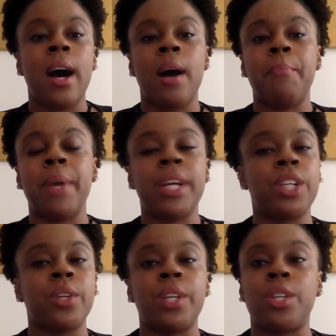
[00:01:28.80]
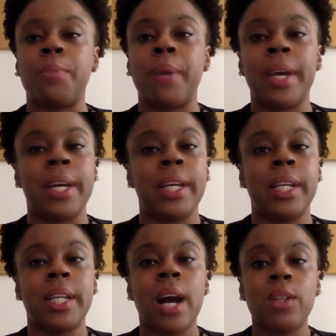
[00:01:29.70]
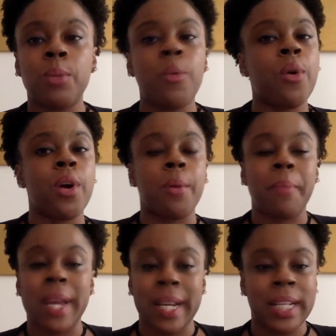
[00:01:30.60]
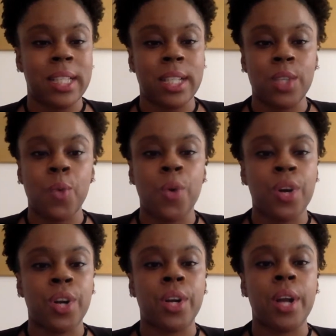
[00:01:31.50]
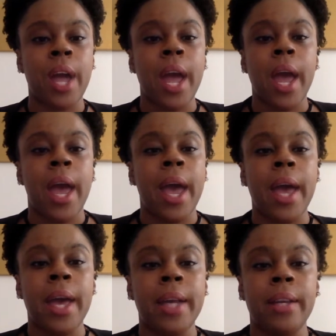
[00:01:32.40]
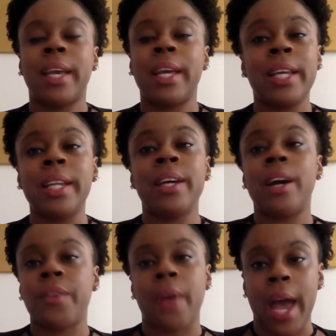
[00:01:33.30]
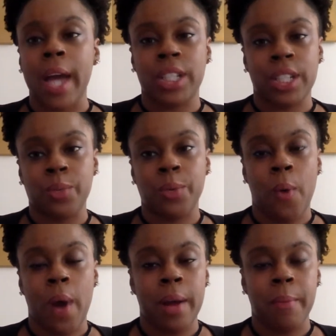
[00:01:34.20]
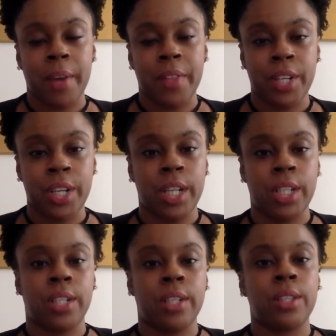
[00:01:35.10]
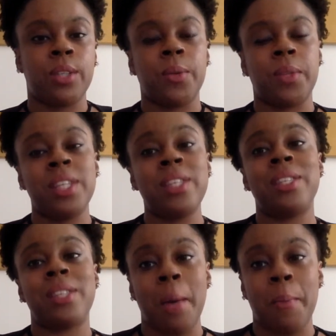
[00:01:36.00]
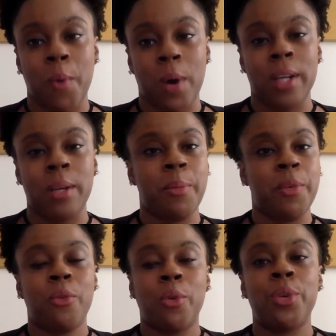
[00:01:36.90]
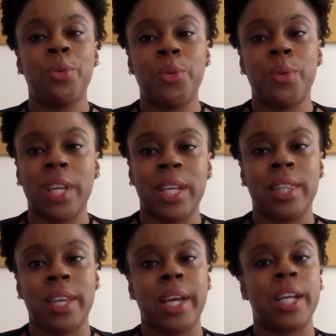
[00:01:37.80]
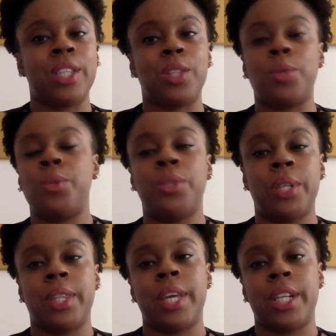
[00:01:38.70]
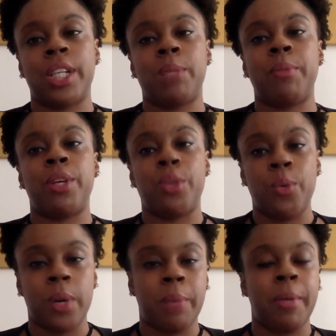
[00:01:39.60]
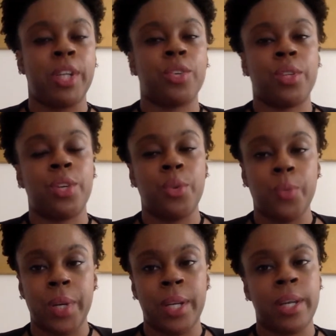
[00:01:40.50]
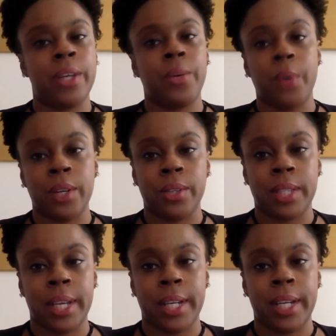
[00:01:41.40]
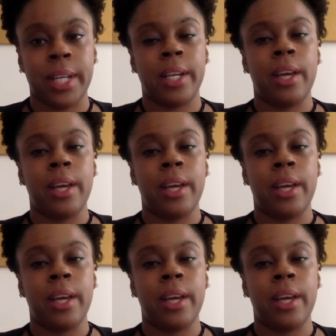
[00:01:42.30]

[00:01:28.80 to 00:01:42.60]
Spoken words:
making sure that you're paying any child support or maintenance as ordered, and any other actions required by the judge. So this is step one. Before you do anything, as soon as you get that judgment, you want to make sure that you read it and you understand it